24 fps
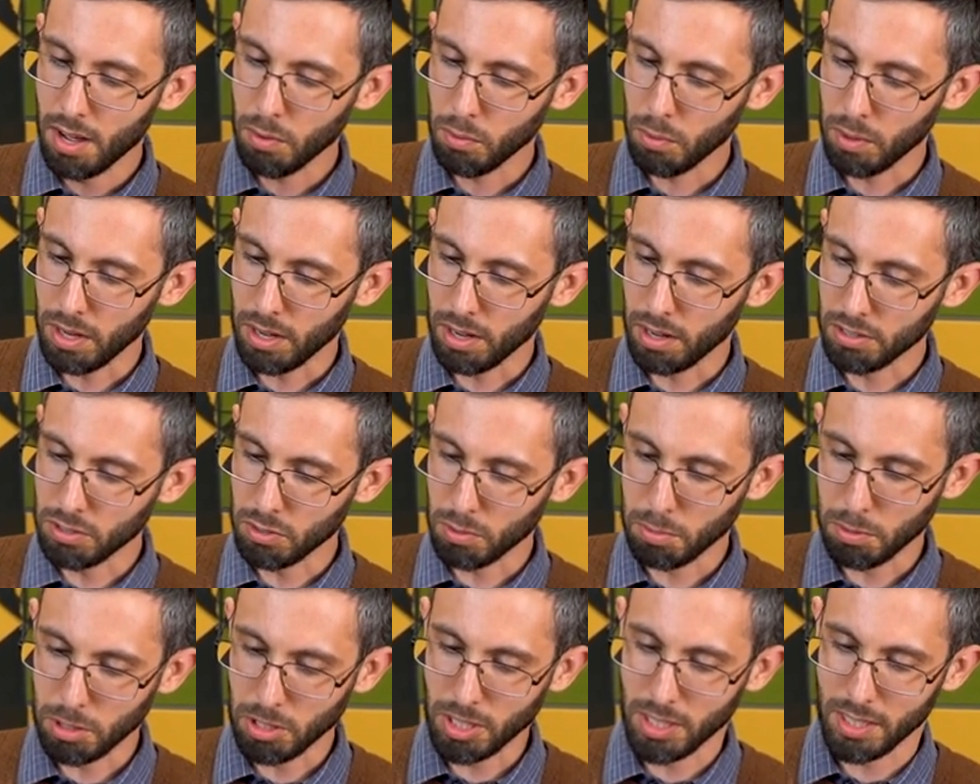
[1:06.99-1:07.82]
We also
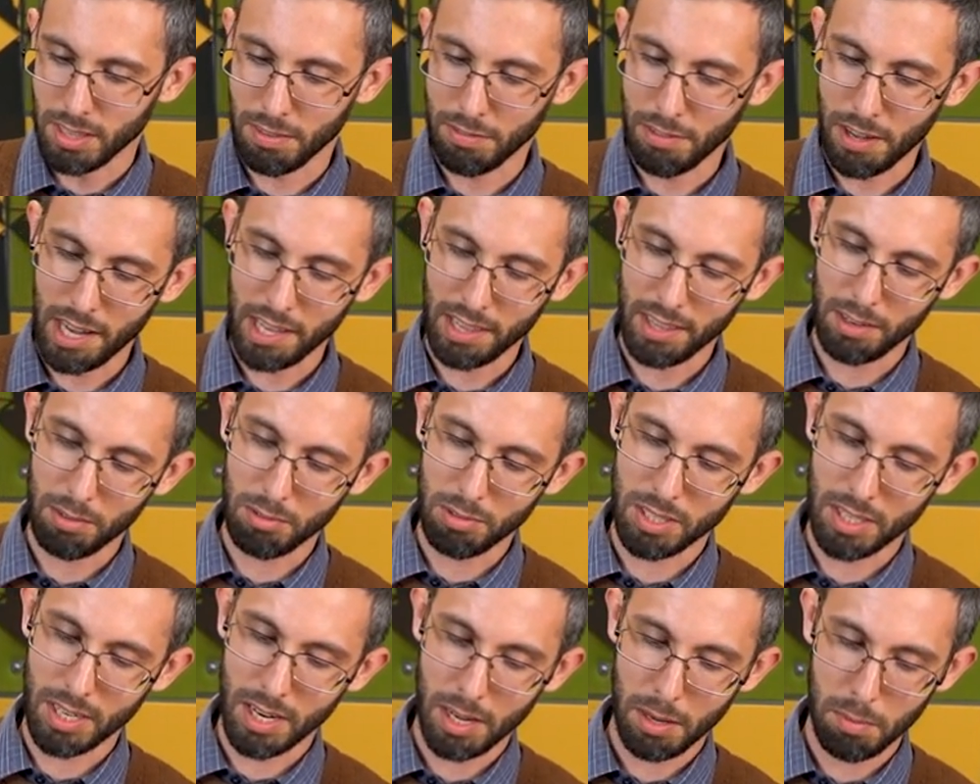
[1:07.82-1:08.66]
appreciate the fact that it
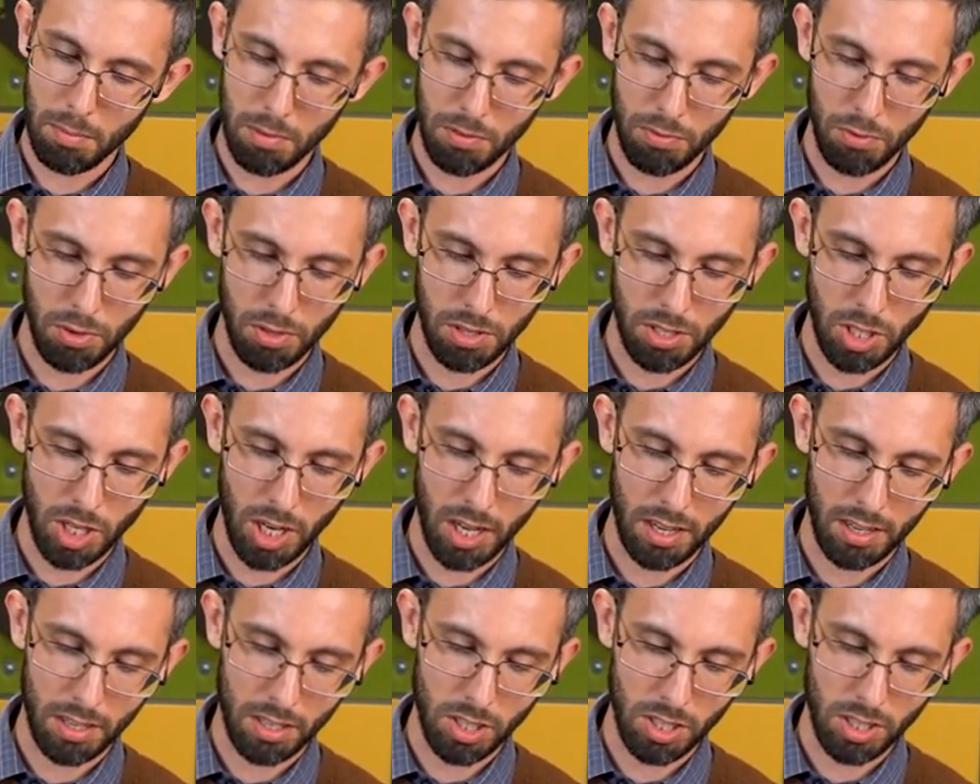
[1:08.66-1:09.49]
was named for the
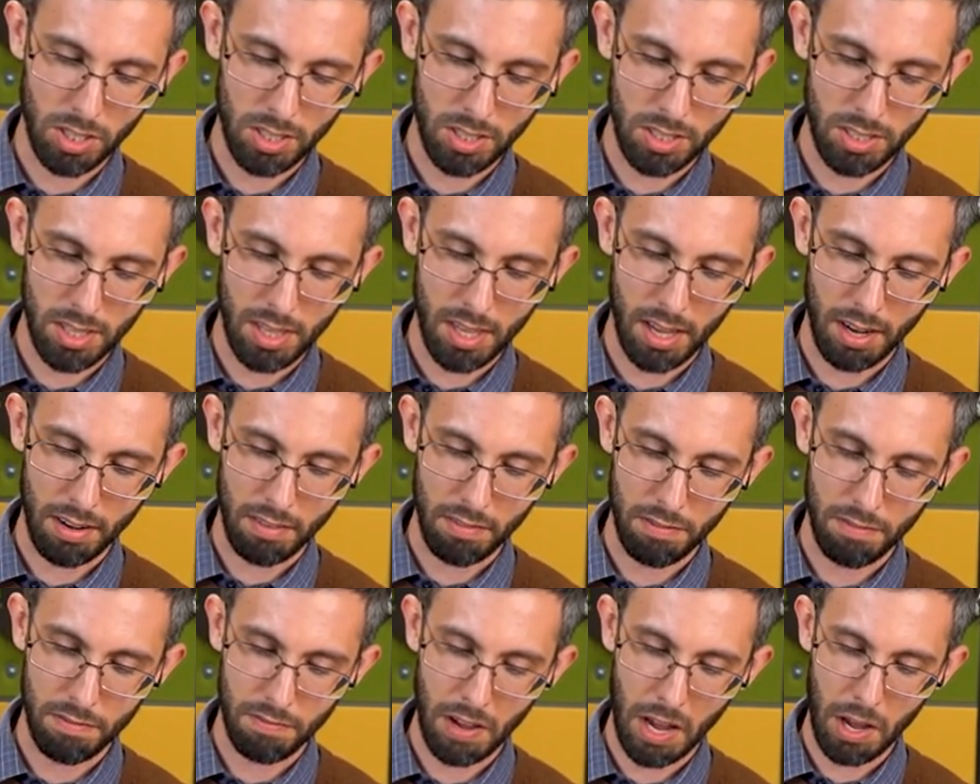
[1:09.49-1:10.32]
geologists that
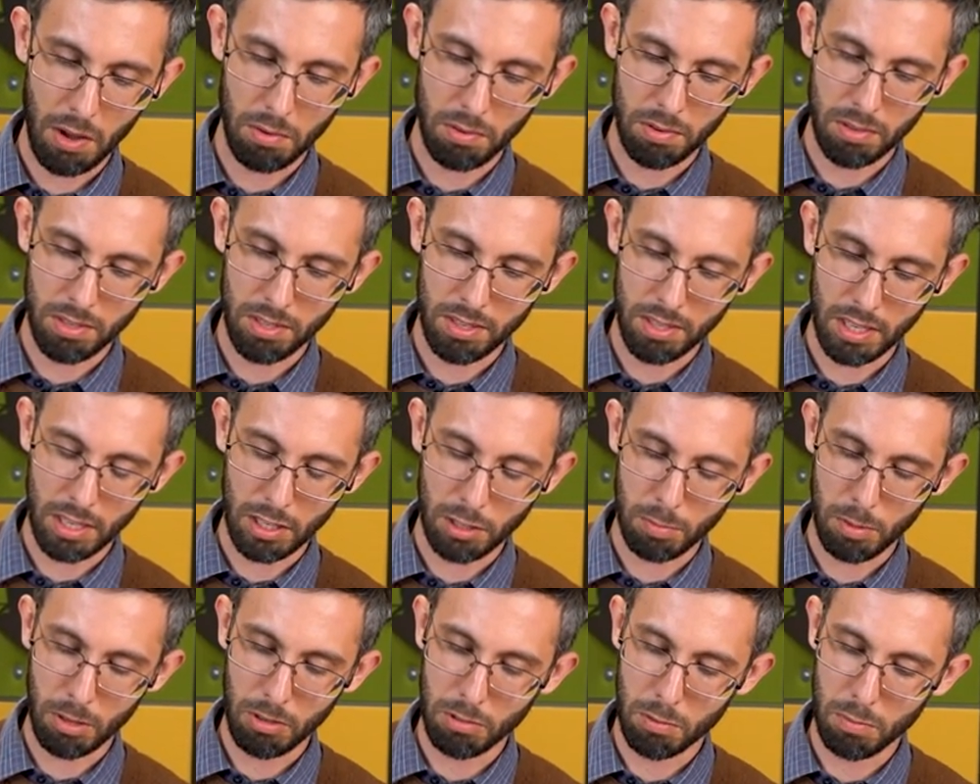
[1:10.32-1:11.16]
found the
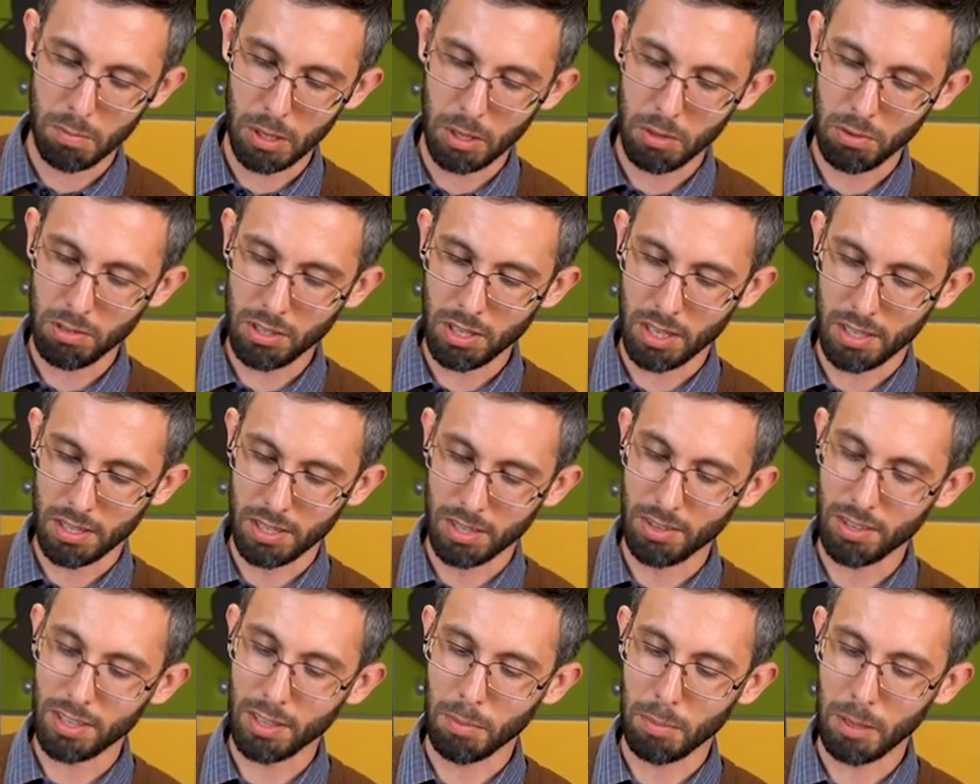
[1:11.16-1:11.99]
exposed bones and
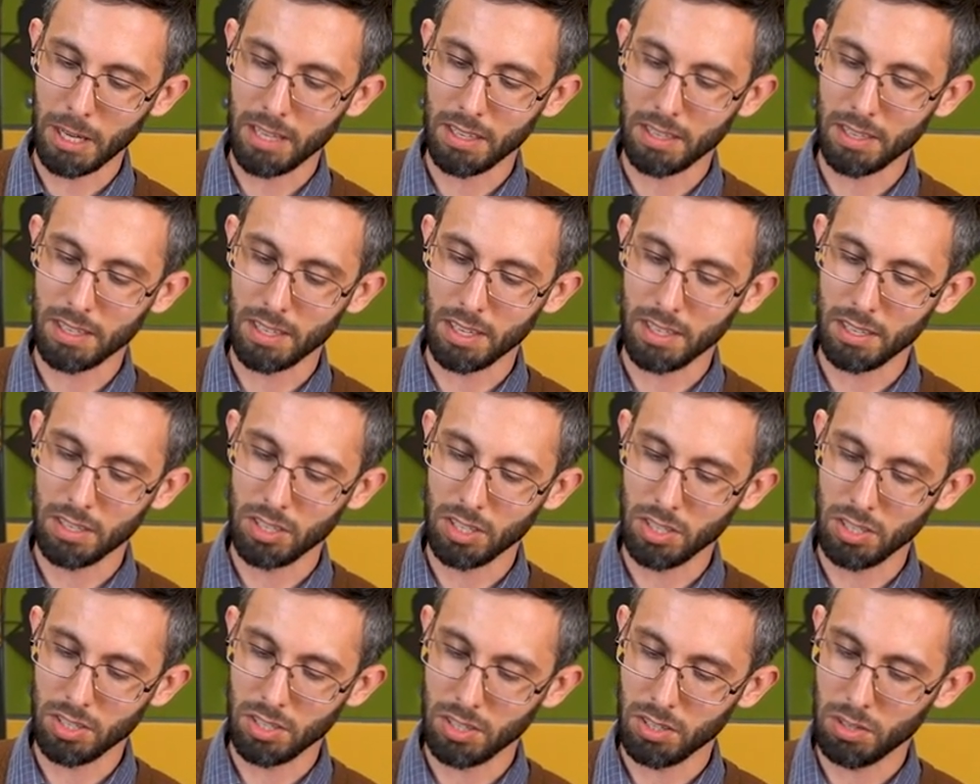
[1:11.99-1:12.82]
alerted the
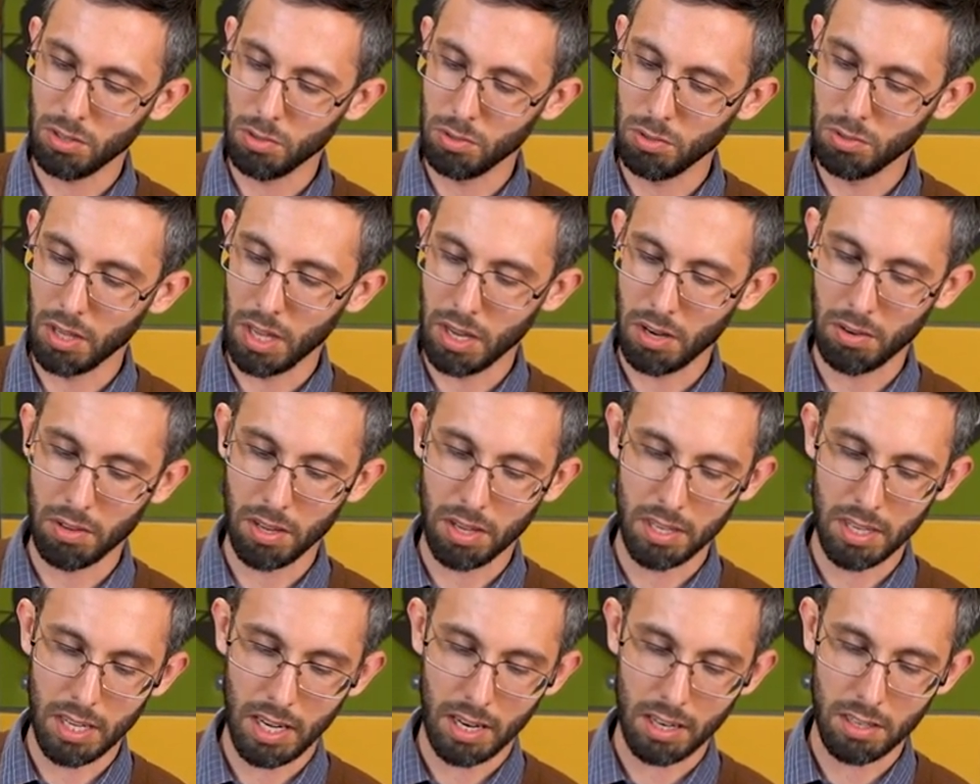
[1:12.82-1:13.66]
paleontologist who later
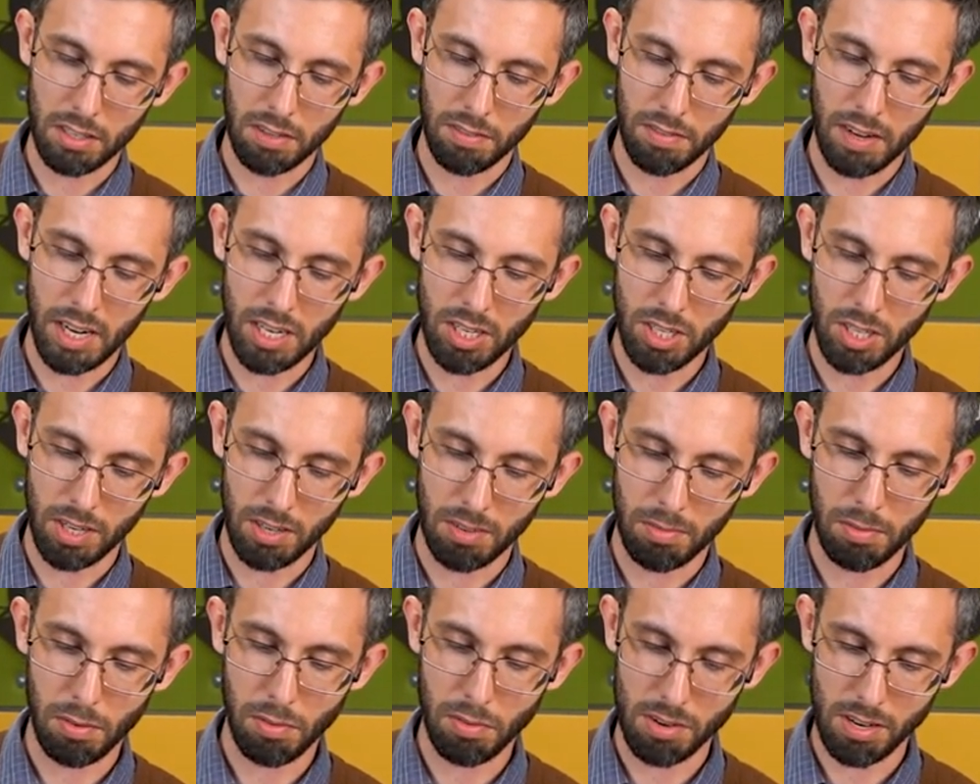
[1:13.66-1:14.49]
led the excavation,
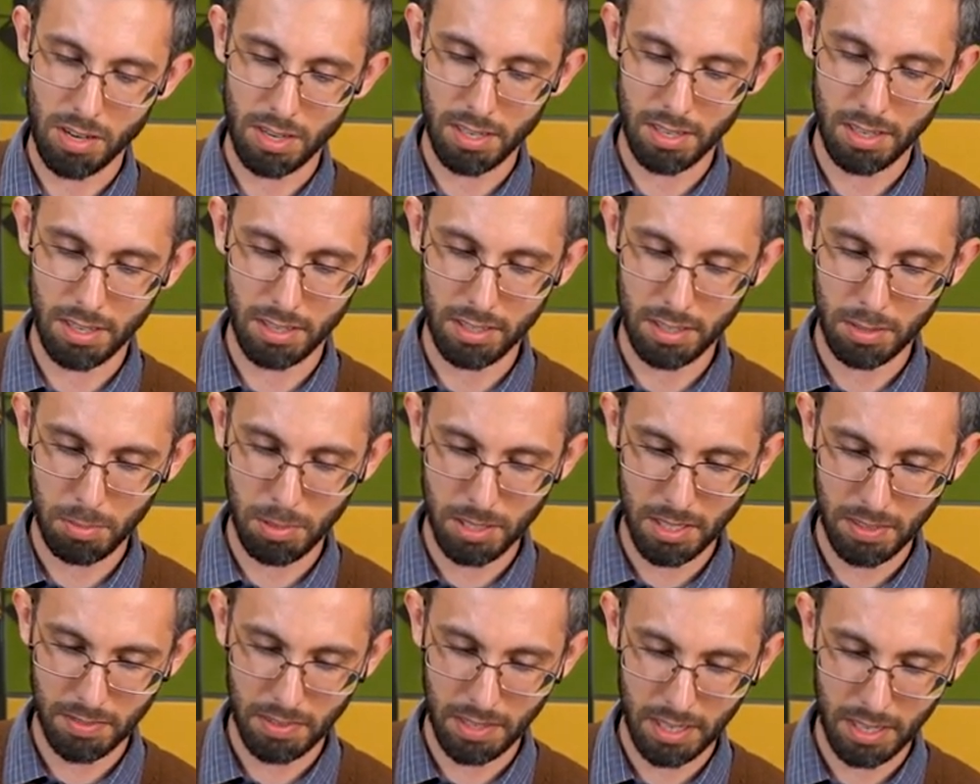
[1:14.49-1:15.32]
referring to the
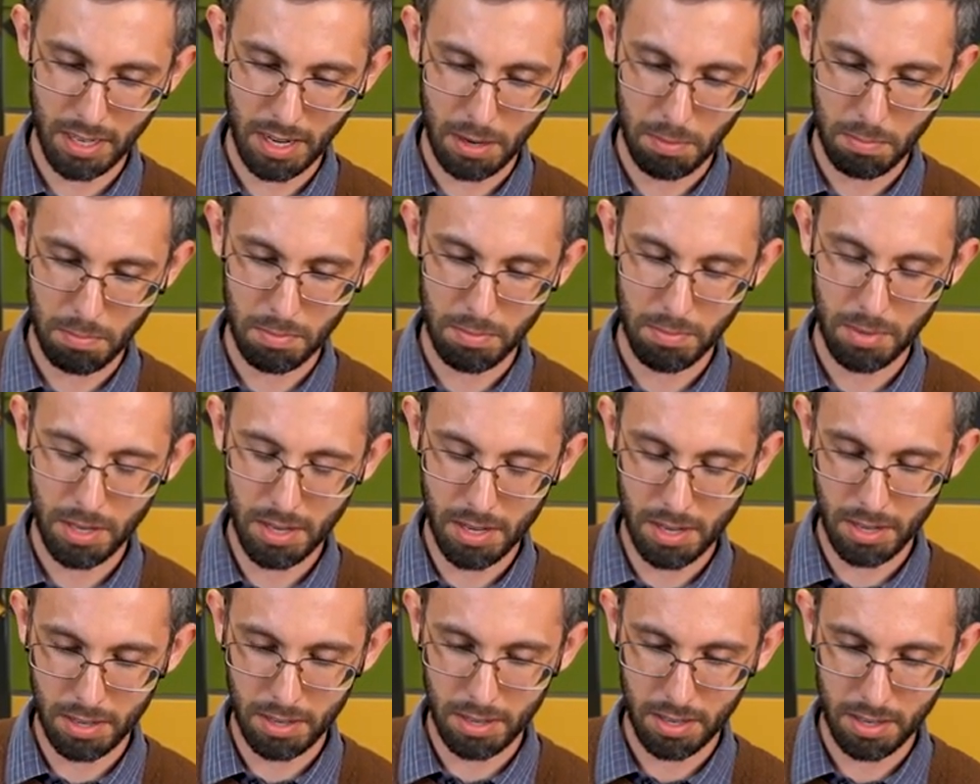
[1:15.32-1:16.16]
specific name,
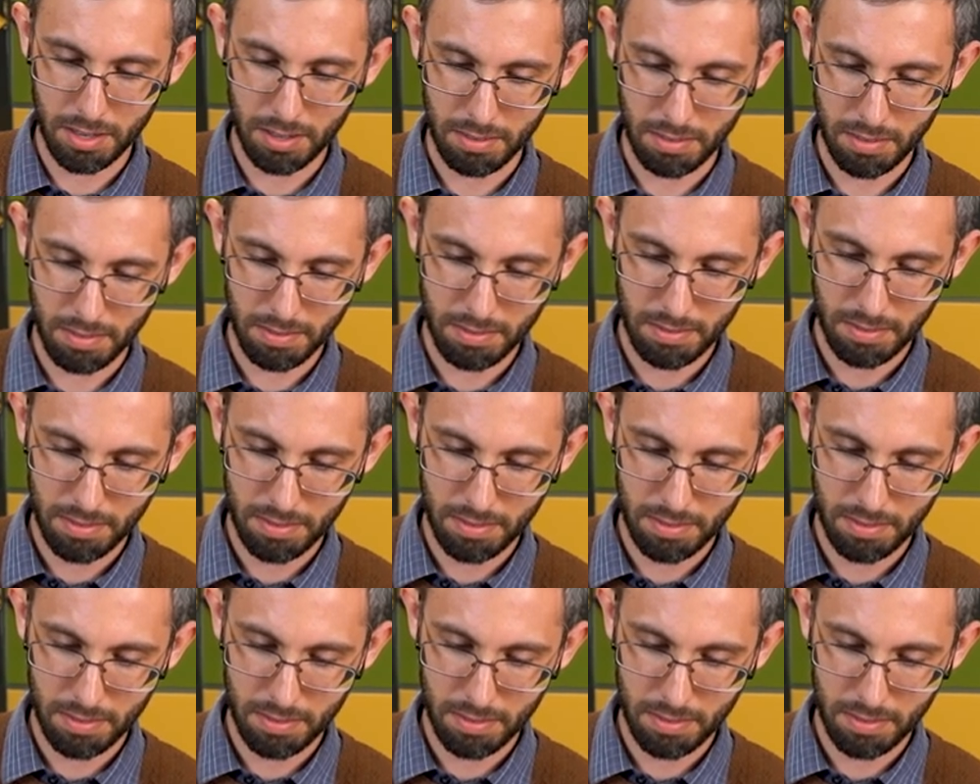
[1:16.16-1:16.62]
uh, uh